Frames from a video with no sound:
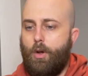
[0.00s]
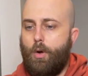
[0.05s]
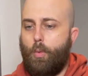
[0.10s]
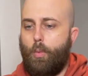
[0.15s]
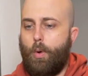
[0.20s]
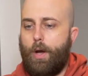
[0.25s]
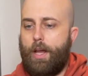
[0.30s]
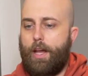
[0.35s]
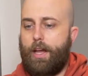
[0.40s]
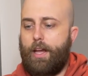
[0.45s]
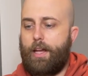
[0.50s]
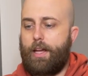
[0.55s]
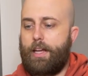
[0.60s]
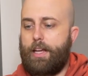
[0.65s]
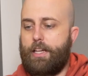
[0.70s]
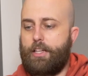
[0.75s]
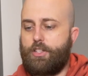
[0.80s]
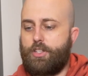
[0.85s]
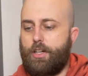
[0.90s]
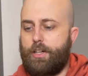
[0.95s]
where
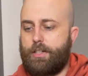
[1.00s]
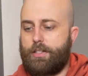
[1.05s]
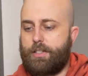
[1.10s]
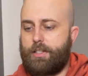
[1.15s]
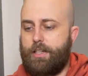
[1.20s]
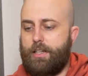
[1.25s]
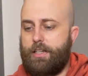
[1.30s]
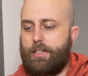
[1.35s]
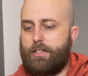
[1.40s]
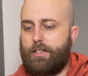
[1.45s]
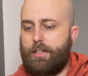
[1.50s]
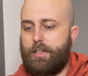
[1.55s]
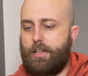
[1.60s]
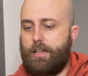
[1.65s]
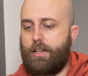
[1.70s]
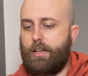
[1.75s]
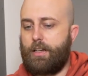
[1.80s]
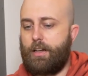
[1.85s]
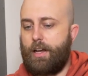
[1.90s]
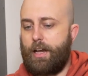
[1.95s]
he chucks these
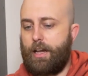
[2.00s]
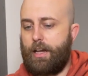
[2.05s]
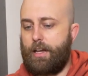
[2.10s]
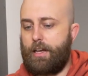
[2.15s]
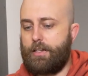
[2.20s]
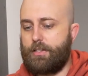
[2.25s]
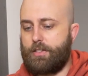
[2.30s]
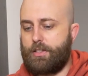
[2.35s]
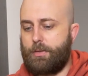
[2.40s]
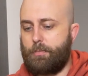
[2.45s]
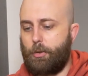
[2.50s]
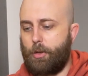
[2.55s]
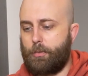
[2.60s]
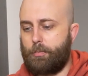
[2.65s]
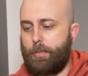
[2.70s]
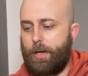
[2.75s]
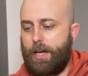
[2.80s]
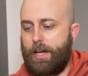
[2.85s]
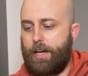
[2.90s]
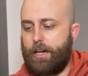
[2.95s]
in a
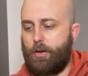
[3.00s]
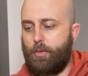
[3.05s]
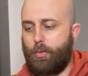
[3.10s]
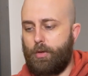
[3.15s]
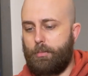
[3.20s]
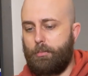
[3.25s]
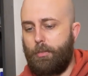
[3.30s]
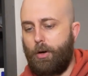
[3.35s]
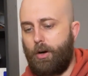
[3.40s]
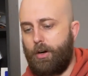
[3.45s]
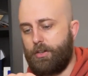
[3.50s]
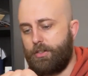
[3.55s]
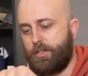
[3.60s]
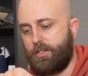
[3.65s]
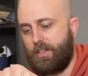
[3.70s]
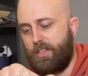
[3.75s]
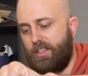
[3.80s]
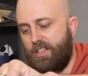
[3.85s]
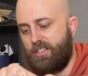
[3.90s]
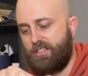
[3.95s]
Ziploc bag with moss
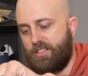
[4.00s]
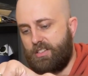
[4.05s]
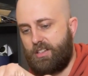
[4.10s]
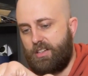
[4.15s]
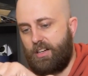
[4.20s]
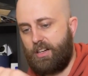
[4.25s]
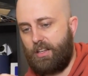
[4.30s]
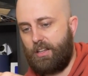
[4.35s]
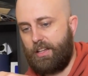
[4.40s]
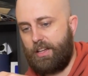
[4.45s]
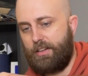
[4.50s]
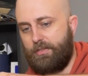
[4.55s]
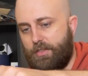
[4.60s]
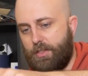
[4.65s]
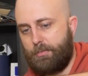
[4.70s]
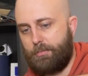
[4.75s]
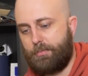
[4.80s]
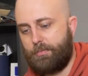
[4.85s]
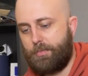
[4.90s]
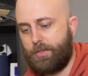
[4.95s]
and then just kind of leaves
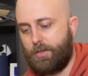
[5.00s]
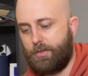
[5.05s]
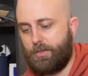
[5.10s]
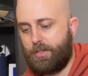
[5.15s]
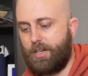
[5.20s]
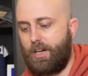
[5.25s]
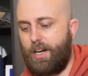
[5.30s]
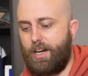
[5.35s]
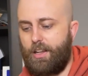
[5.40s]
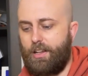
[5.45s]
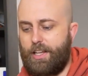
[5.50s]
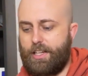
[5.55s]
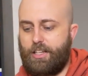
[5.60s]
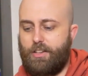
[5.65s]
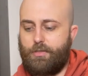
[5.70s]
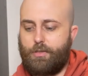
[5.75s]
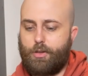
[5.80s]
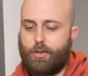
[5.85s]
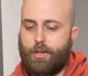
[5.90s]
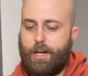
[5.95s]
them. So it's kind of like
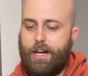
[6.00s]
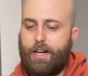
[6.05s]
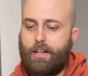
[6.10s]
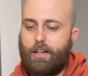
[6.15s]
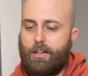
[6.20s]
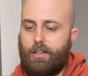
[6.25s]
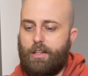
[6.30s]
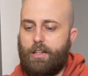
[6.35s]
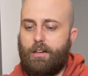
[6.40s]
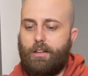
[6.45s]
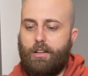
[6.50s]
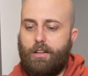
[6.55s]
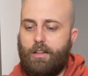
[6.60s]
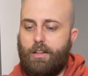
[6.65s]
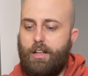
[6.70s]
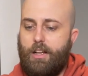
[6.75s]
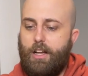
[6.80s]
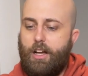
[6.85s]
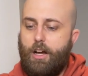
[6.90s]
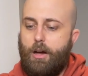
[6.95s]
you've created a little
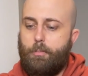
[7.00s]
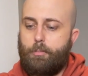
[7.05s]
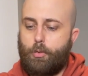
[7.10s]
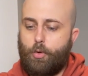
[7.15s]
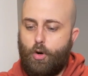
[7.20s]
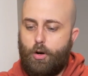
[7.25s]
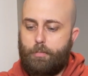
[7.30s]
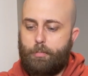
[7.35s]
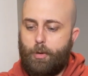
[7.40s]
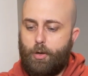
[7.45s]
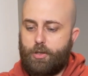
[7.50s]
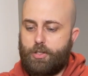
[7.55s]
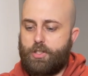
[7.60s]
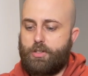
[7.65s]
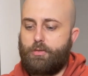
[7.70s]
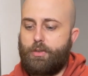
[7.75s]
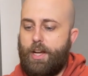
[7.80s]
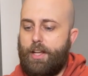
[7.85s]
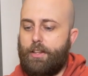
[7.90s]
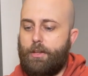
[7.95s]
prop box
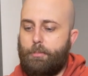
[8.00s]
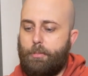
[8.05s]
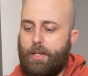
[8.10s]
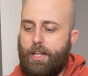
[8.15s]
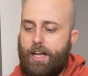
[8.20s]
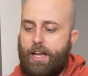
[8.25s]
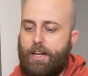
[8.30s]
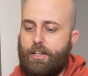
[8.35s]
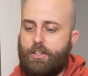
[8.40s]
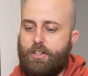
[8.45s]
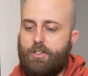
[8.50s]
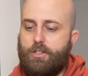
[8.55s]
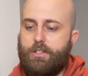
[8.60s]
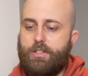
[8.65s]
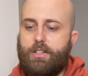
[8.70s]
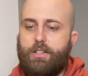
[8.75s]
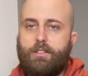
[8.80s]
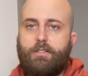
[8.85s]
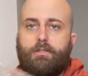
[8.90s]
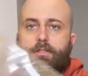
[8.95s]
around the plant
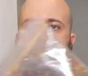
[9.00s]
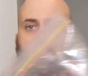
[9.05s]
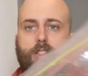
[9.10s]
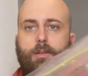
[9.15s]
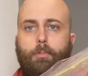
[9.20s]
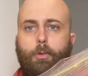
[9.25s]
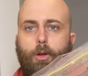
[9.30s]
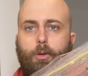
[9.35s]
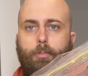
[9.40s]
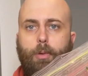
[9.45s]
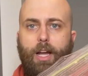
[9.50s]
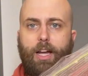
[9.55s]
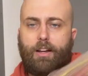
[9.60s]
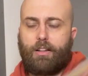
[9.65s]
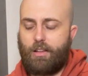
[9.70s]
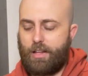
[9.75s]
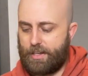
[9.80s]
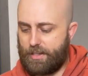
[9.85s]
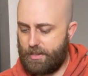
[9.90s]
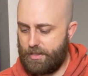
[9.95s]
using a Ziploc
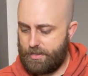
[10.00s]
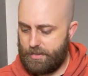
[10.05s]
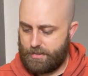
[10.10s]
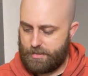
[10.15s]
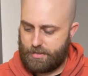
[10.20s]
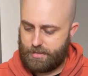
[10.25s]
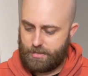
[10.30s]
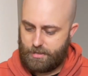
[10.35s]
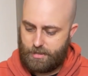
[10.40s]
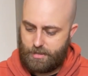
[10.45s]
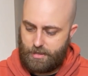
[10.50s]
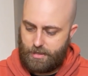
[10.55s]
bag like this,